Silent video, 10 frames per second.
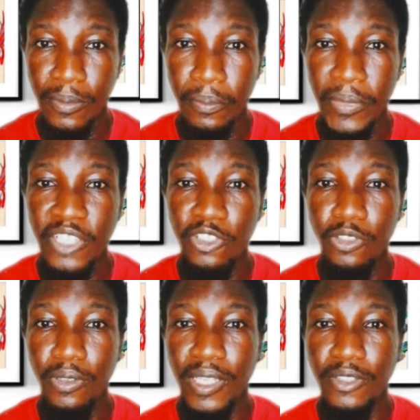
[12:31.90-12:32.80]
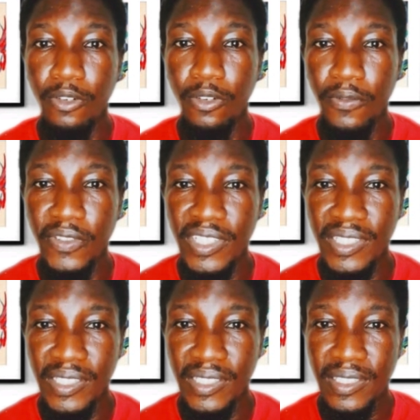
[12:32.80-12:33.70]
make sure that all of these
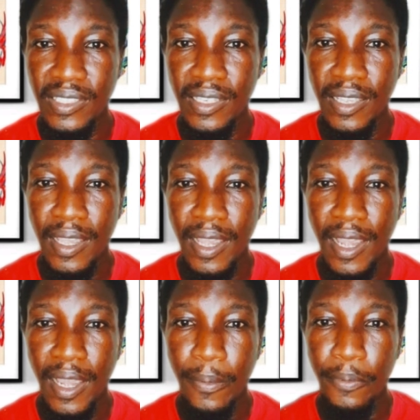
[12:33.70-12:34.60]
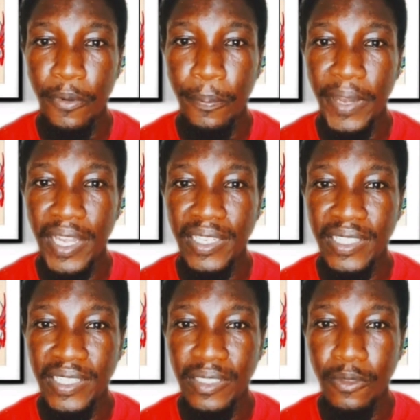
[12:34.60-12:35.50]
things are
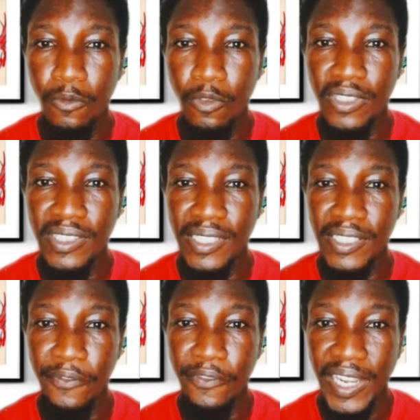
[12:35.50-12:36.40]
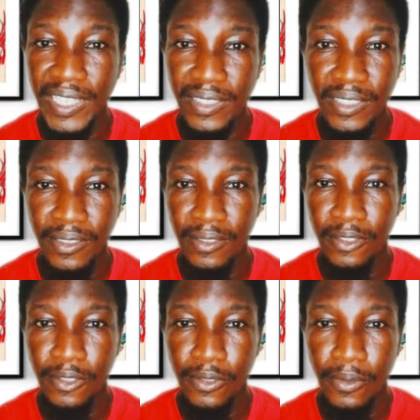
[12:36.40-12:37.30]
properly certified
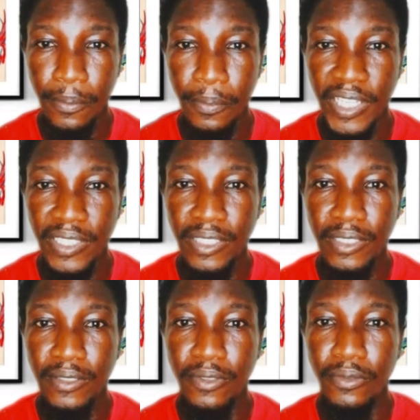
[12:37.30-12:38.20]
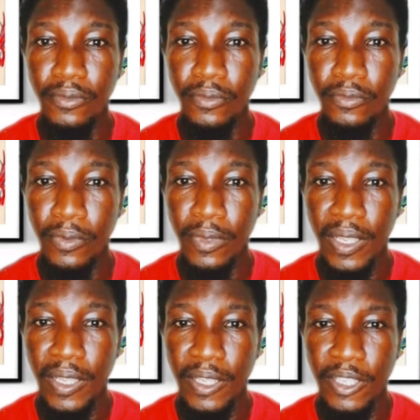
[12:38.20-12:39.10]
by the
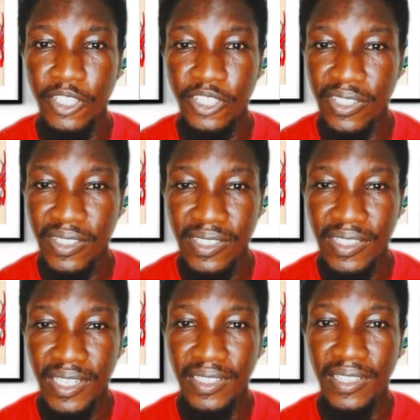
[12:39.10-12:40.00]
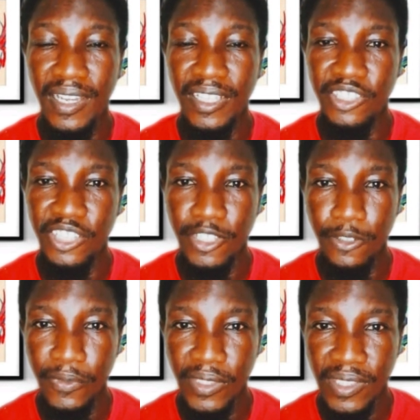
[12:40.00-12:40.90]
agencies that are in charge
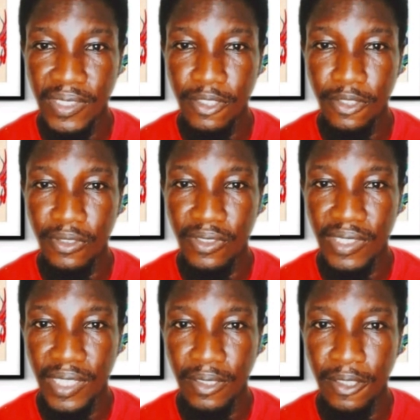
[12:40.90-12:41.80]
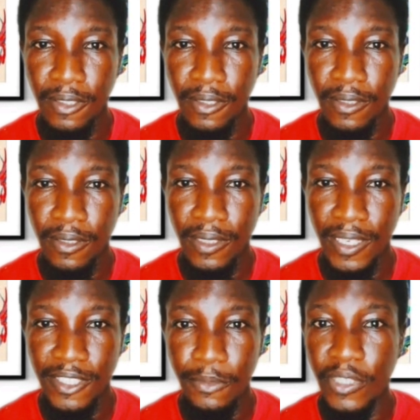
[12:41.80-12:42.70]
of it. Do you understand?
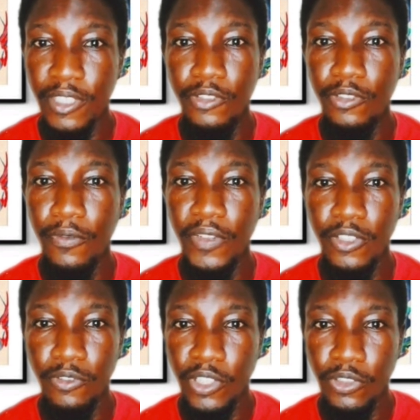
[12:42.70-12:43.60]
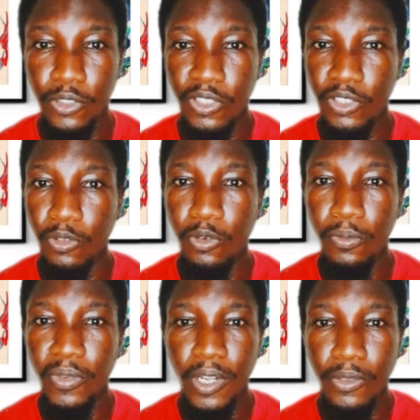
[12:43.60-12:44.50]
Like the Ministry of Education in your
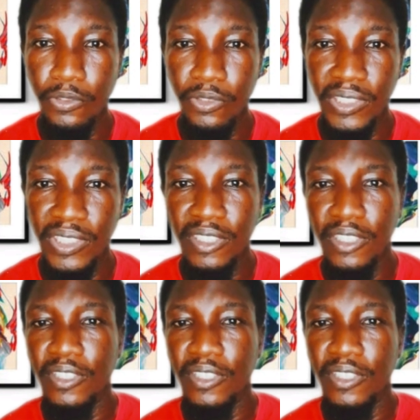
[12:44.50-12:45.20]
home country,